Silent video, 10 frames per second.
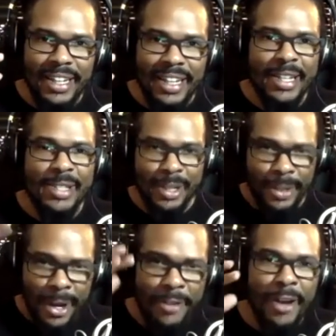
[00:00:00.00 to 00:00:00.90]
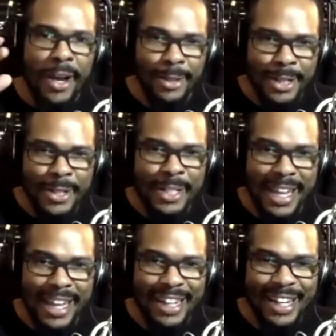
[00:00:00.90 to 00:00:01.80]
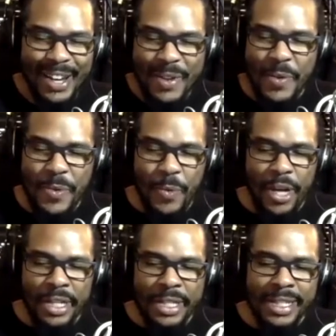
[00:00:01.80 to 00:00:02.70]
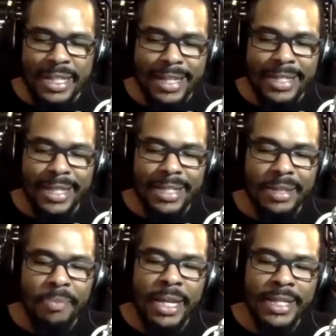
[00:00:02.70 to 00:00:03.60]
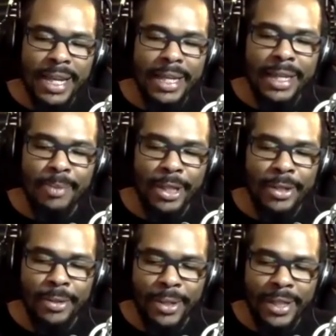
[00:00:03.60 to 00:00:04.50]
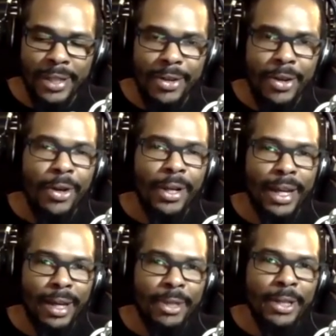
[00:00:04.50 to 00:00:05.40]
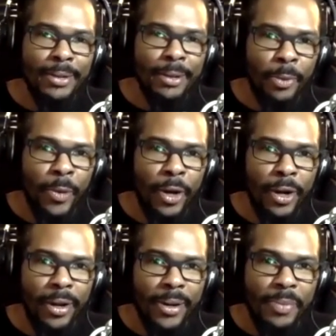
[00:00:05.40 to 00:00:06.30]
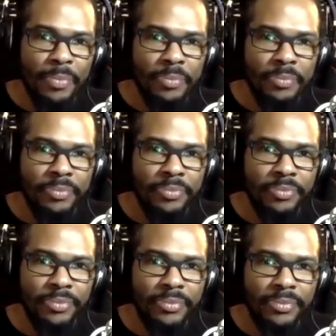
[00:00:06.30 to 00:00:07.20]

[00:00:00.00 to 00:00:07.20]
eh, to clarify what you said, was is this the best I can be doing, or can I be doing more? Mm.